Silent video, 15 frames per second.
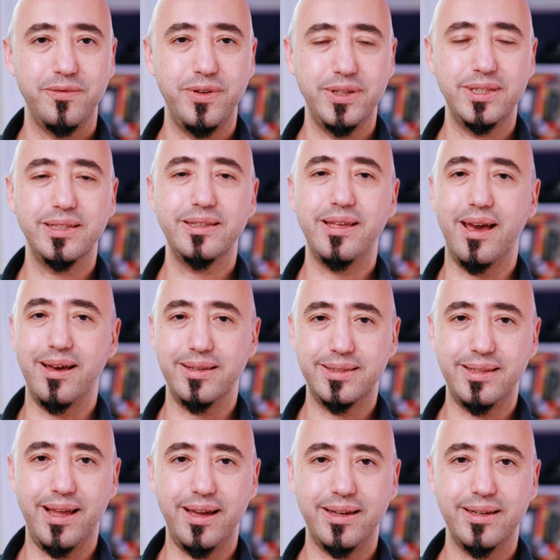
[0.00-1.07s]
Visit
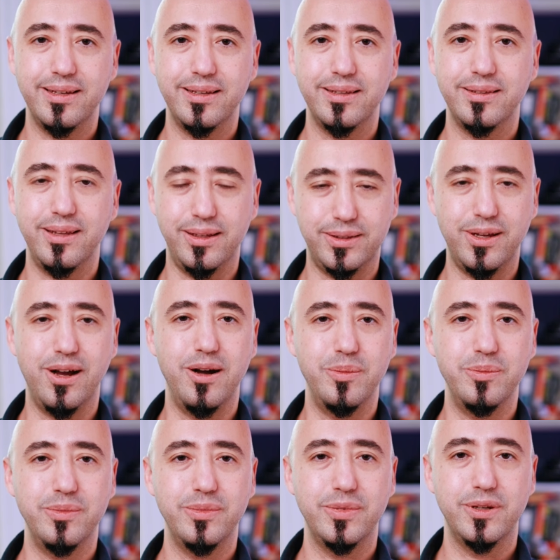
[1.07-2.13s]

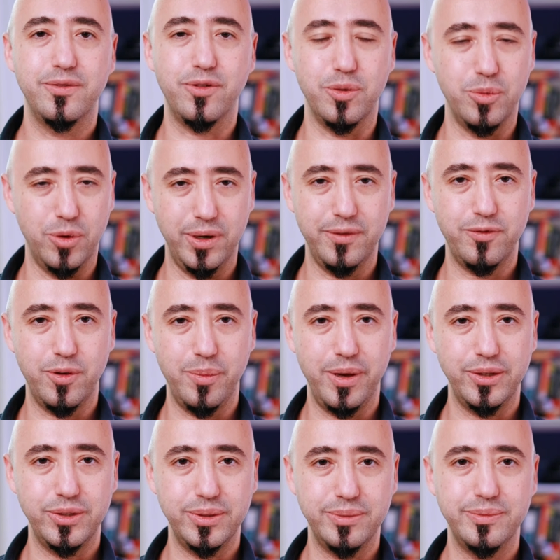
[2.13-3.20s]
geastack.com for more
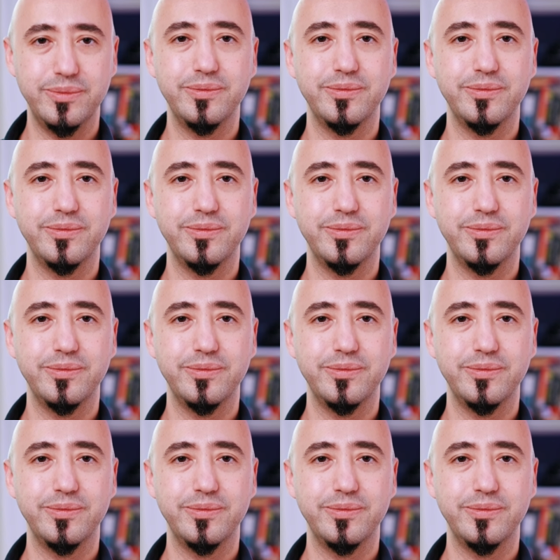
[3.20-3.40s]
information.